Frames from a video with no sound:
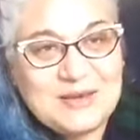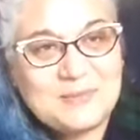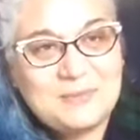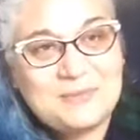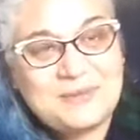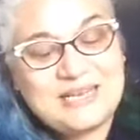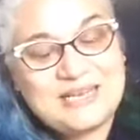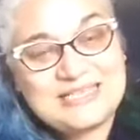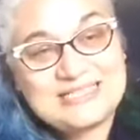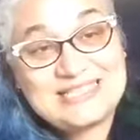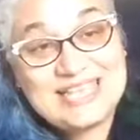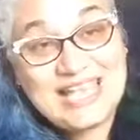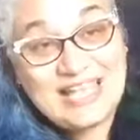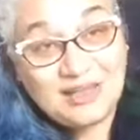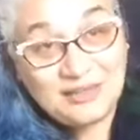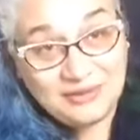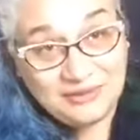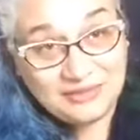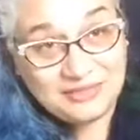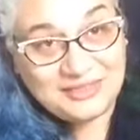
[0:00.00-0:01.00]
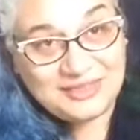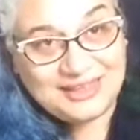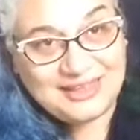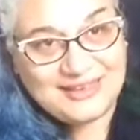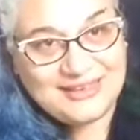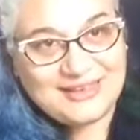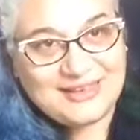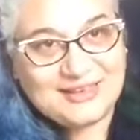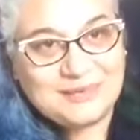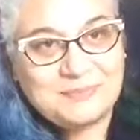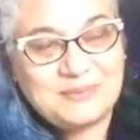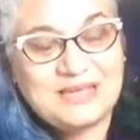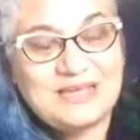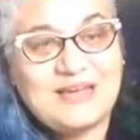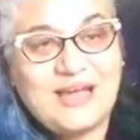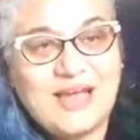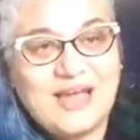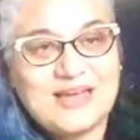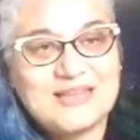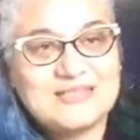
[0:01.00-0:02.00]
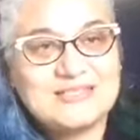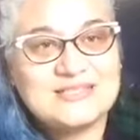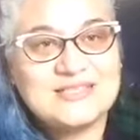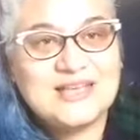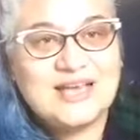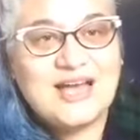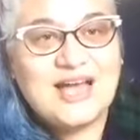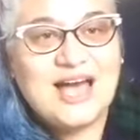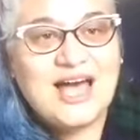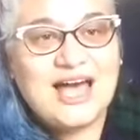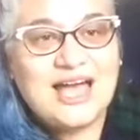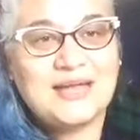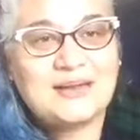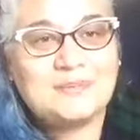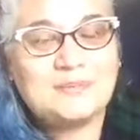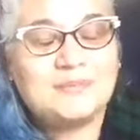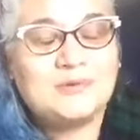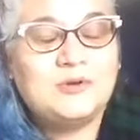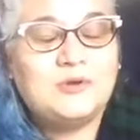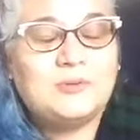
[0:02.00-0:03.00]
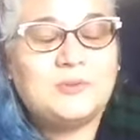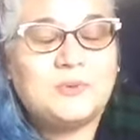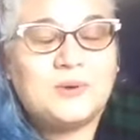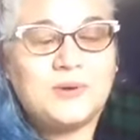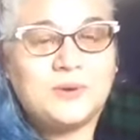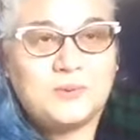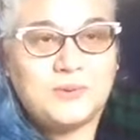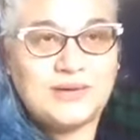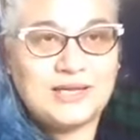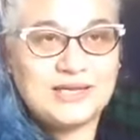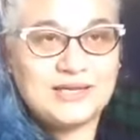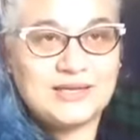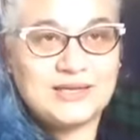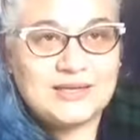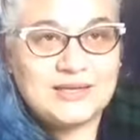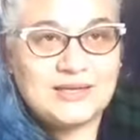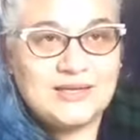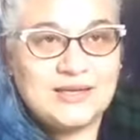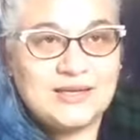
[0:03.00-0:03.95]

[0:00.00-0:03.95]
But it's healthy because I'm growing.